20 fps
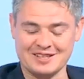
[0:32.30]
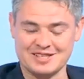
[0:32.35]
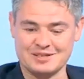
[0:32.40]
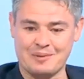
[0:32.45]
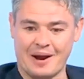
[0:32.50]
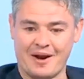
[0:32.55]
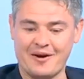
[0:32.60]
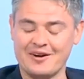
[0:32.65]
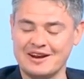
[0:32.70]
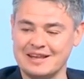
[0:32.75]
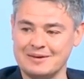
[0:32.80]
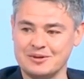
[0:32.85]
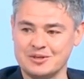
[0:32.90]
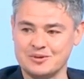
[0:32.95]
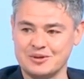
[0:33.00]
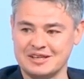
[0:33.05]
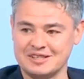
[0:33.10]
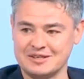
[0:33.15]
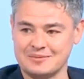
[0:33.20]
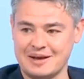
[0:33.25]
of disparity
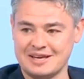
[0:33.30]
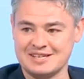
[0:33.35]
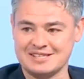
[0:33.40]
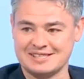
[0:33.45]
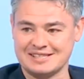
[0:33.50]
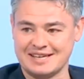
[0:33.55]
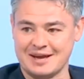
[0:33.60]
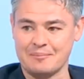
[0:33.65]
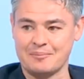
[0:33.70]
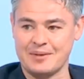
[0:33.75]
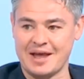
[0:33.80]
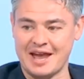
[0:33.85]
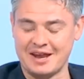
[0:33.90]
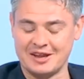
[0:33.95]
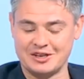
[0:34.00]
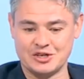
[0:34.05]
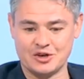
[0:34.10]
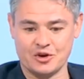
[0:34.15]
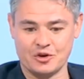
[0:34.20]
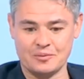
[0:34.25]
between a domestic
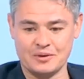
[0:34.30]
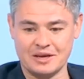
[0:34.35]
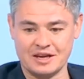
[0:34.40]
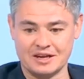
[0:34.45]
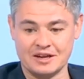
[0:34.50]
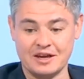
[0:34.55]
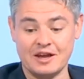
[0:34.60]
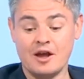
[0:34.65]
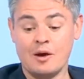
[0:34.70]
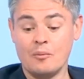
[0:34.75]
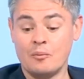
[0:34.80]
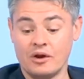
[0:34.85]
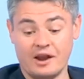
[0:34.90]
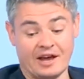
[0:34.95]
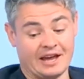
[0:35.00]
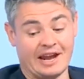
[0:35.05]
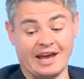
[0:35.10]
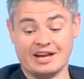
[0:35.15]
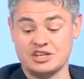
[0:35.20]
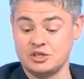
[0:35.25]
campaign and European. But
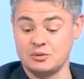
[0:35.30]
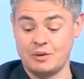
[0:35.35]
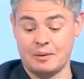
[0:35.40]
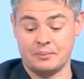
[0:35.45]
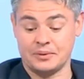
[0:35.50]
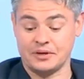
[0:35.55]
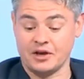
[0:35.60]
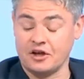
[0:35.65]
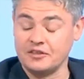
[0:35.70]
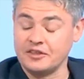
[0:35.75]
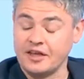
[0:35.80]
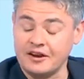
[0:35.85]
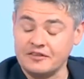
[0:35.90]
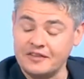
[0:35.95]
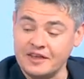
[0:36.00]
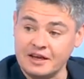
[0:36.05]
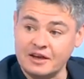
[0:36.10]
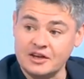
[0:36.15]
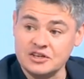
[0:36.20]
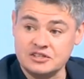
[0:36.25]
like, it actually went beyond that, I
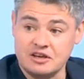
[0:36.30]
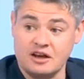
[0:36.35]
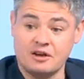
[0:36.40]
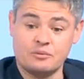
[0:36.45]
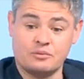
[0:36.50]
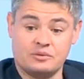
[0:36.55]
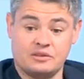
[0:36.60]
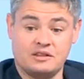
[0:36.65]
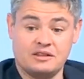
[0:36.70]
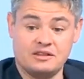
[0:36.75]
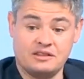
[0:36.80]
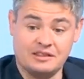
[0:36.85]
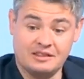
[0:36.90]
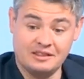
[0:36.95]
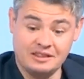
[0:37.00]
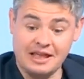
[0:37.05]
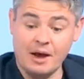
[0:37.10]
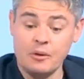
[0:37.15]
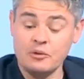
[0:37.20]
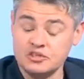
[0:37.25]
think, because
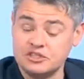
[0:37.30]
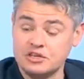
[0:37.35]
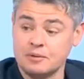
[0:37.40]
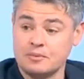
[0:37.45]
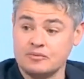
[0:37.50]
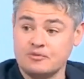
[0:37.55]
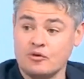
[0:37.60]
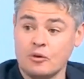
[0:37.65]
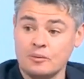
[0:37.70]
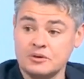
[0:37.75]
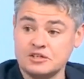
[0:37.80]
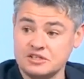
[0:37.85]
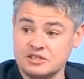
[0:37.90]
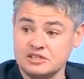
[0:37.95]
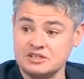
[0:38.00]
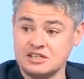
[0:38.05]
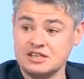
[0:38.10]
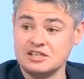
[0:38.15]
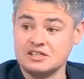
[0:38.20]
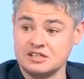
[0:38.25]
that was their performance of
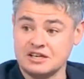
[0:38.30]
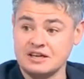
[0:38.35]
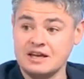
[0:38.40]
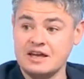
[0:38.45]
the season.